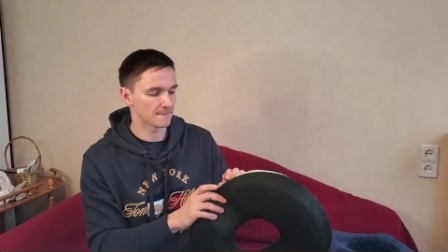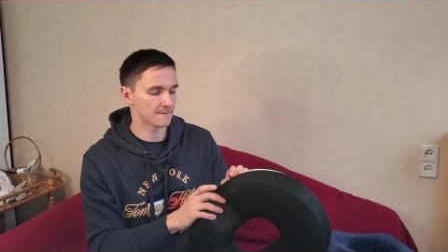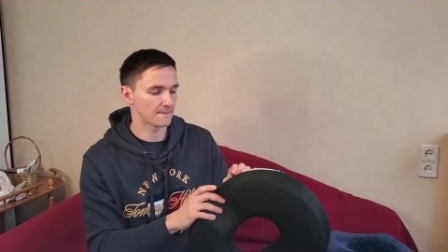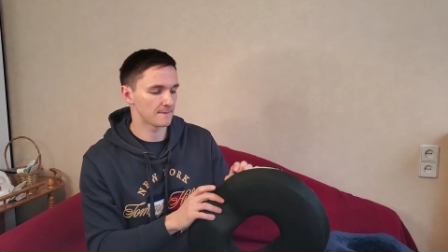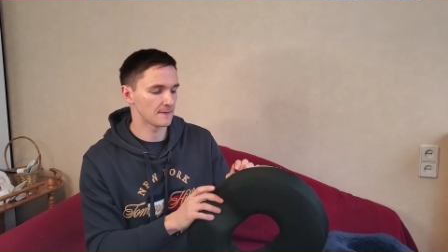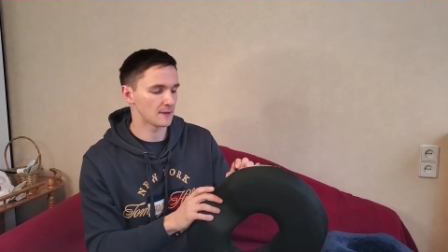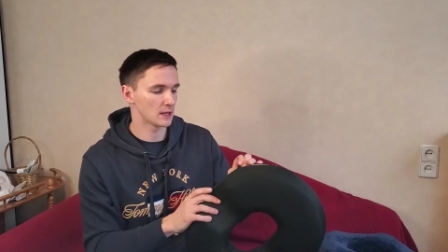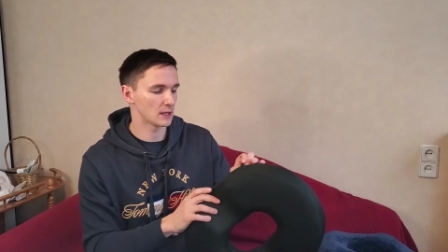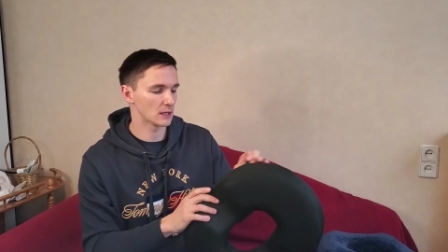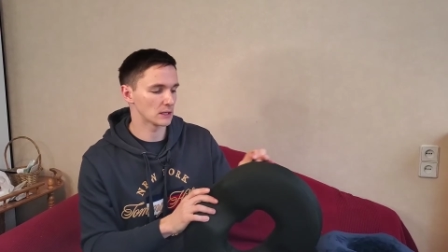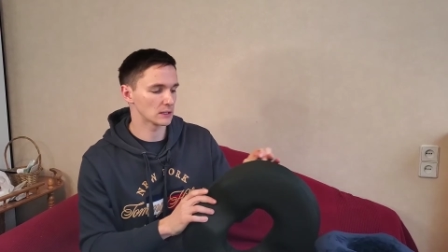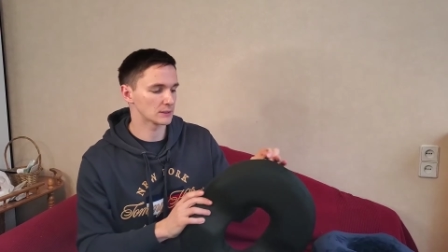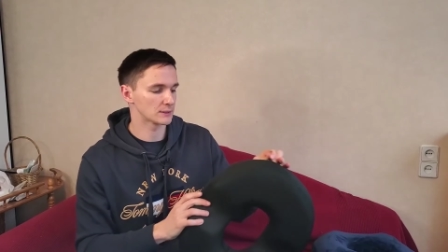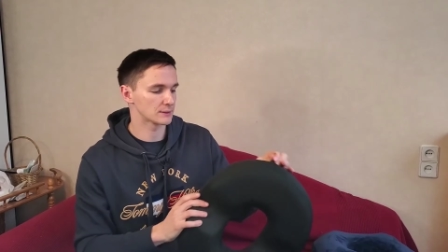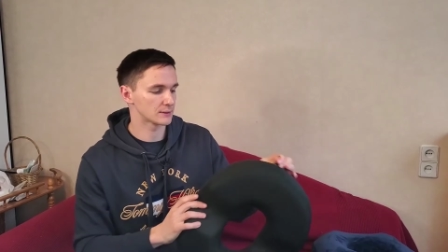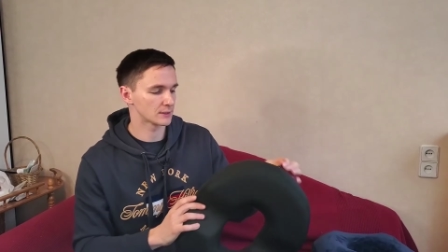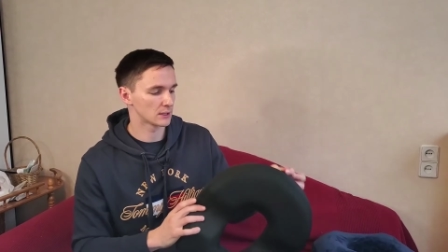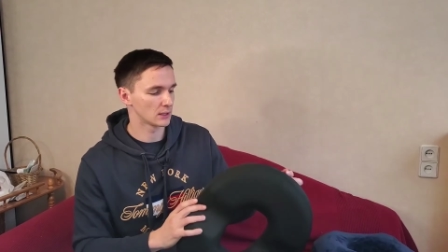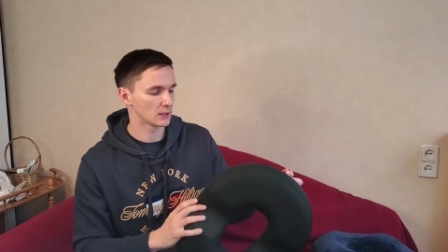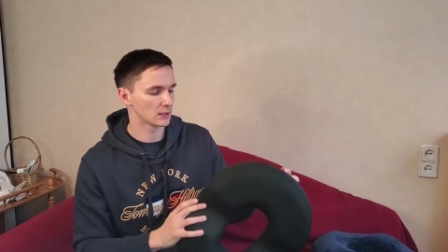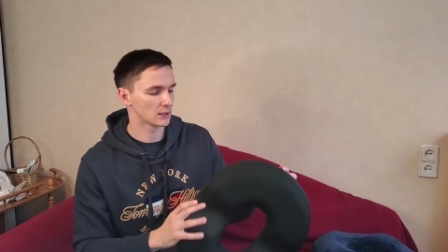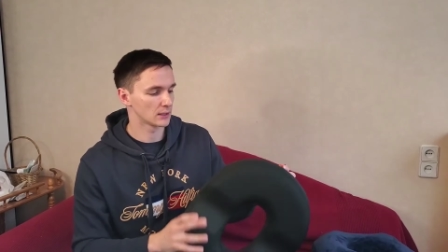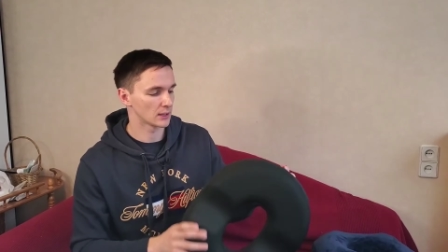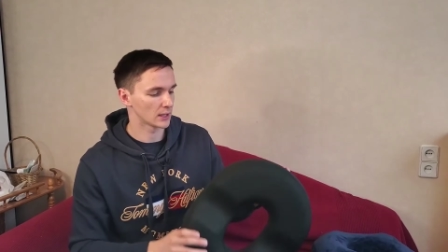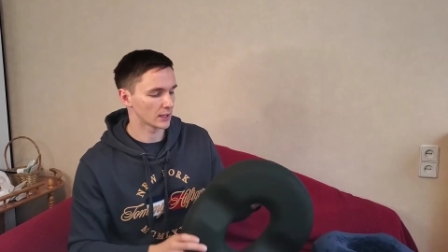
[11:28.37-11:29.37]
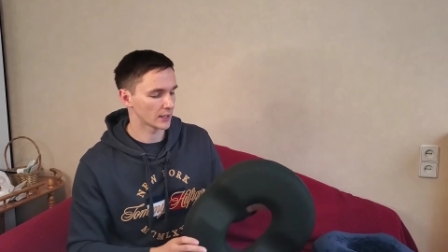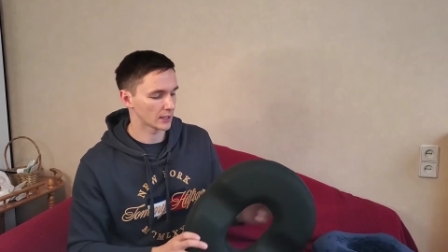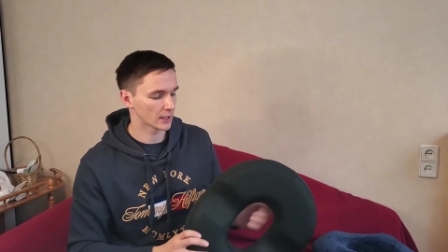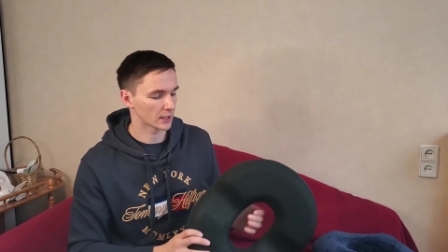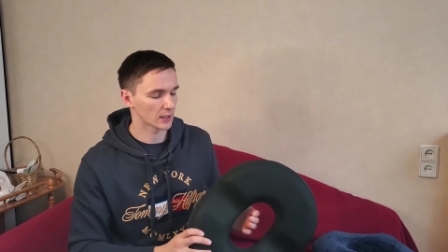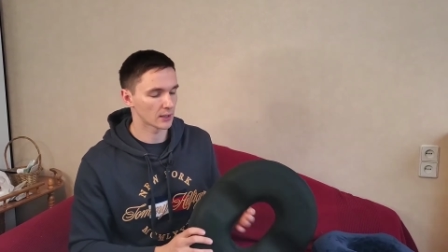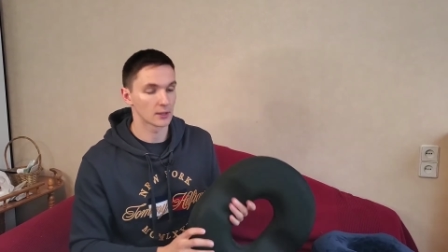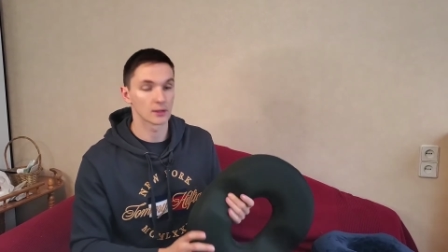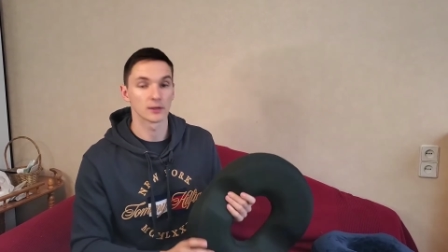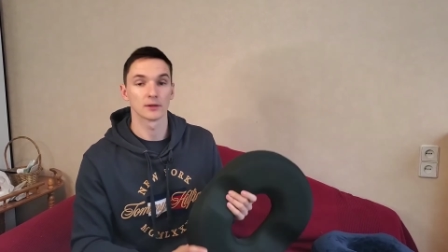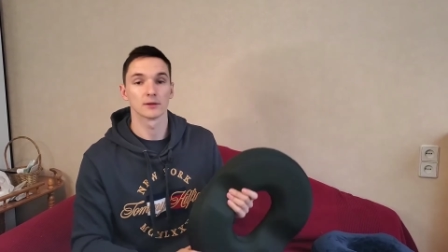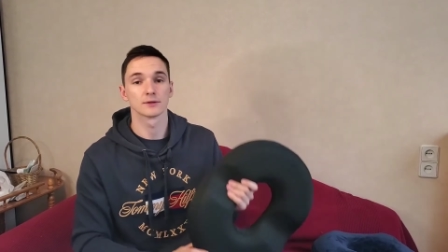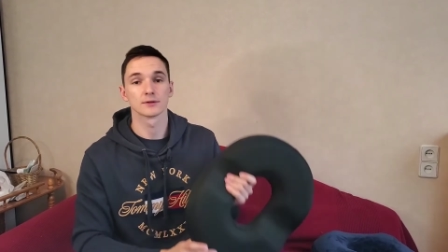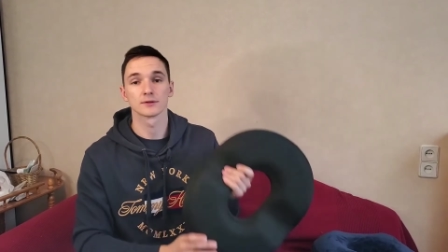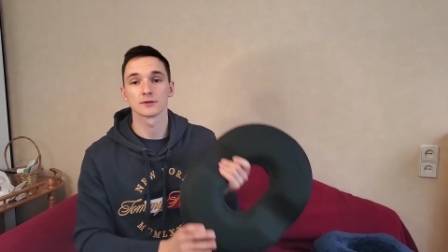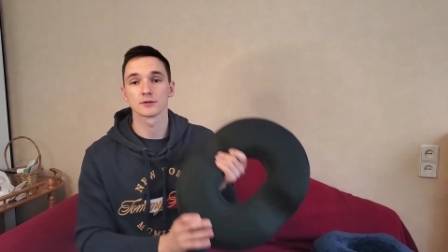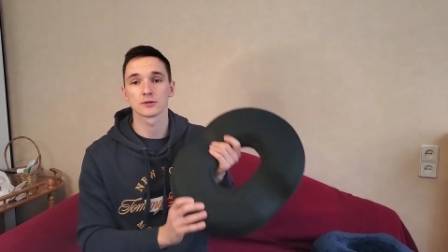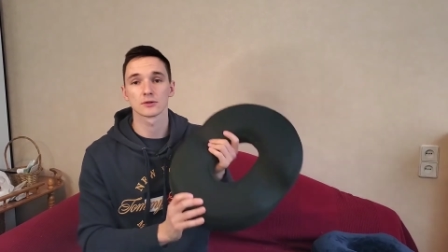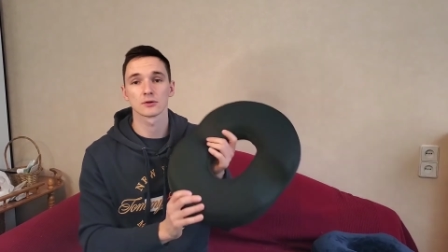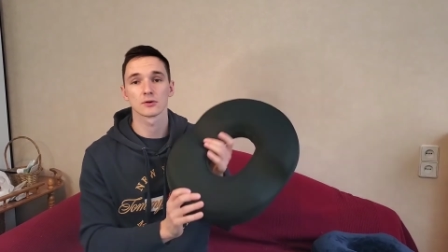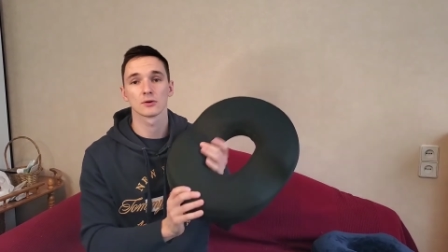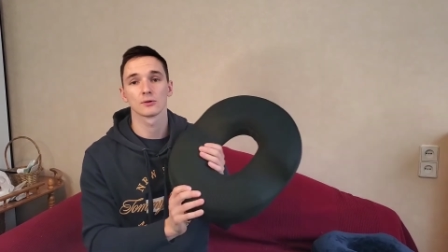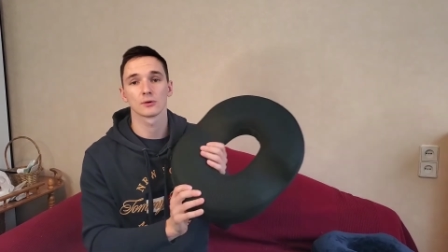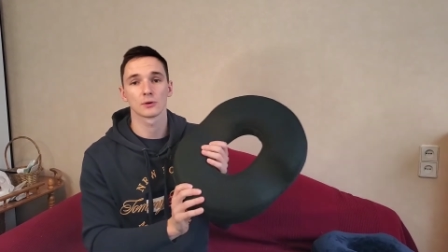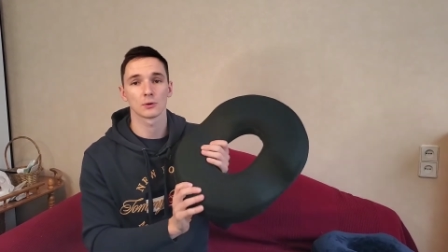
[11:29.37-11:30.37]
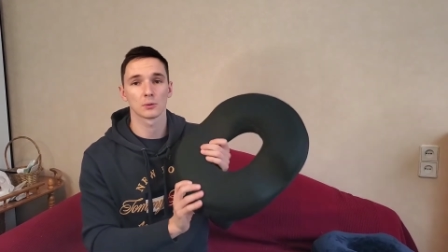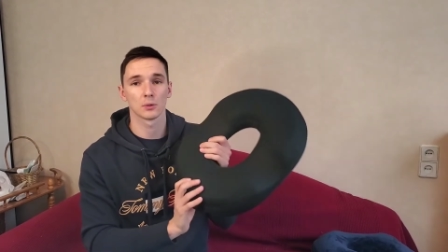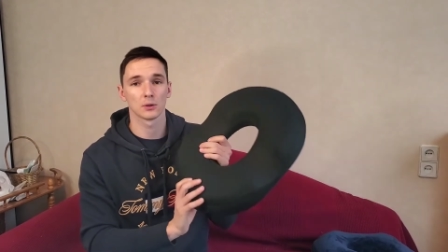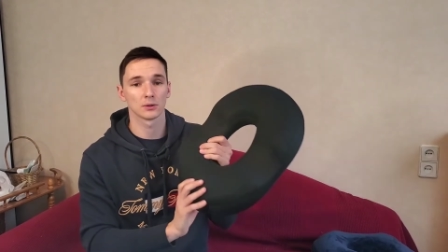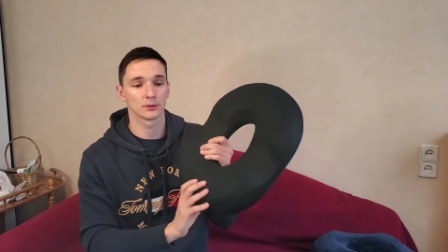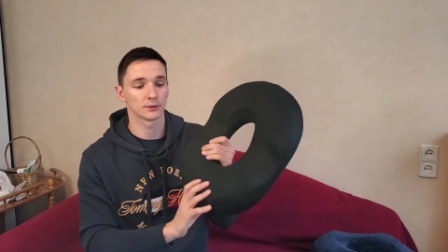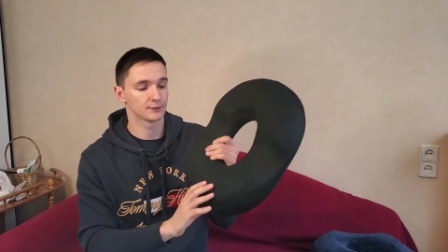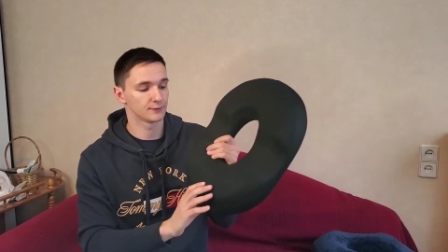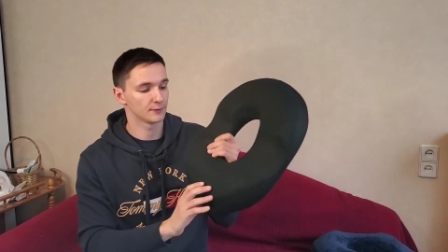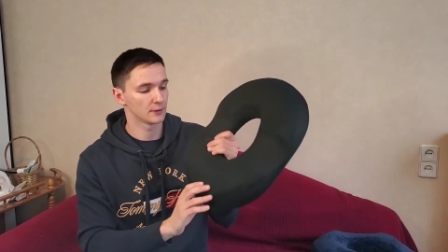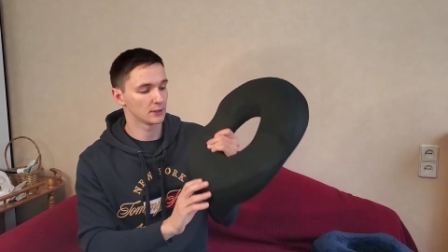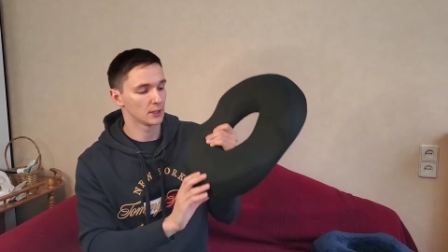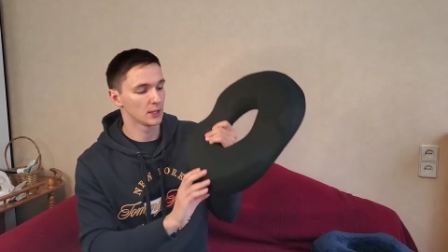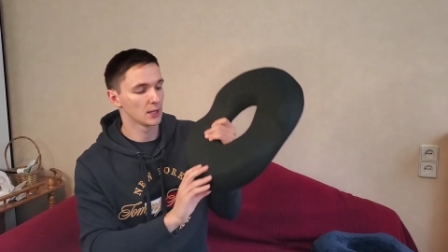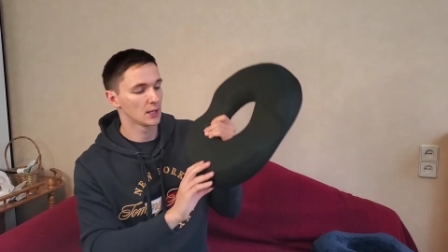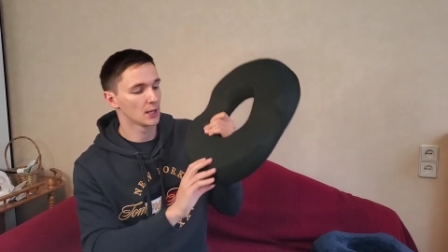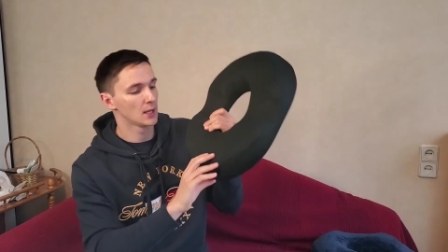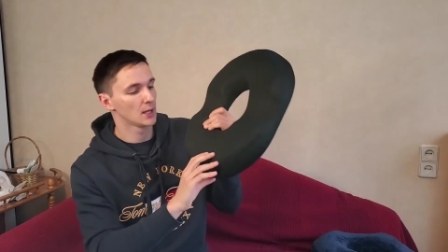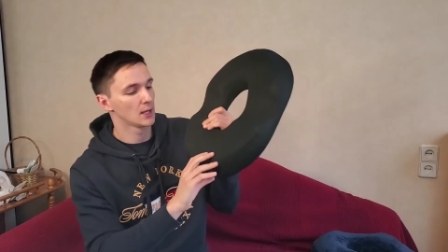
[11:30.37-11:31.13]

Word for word: feels like so quality.